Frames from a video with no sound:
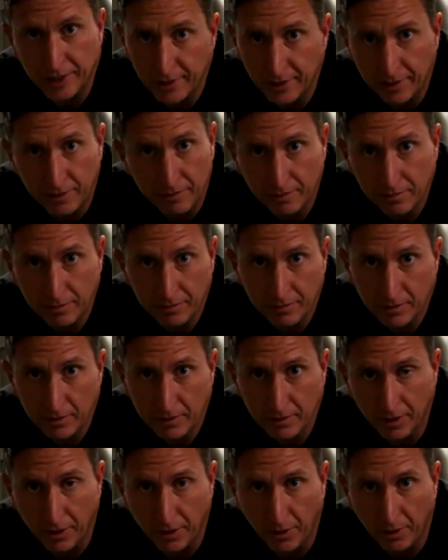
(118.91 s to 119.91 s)
it and,
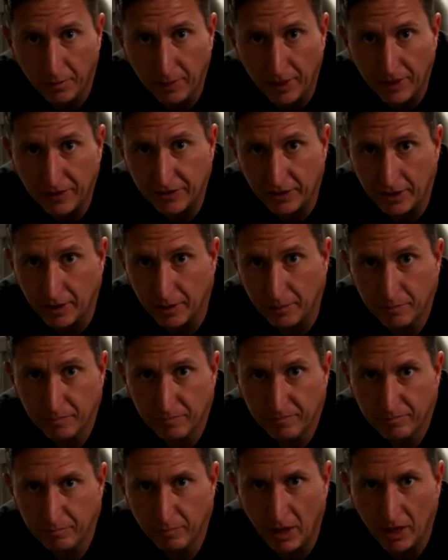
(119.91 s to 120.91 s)
you know, basically
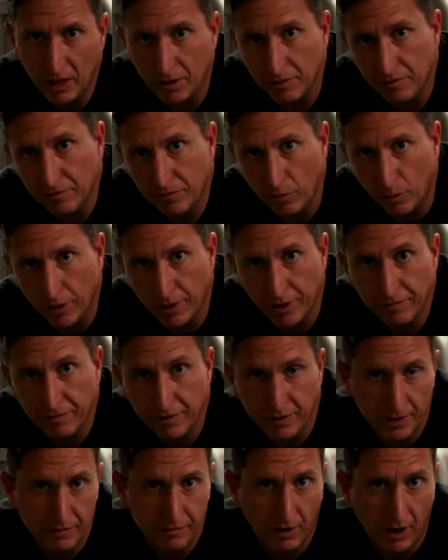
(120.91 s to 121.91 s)
make a
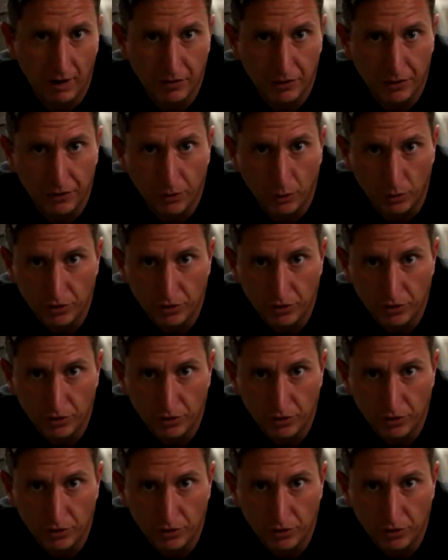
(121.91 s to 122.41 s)
450, 500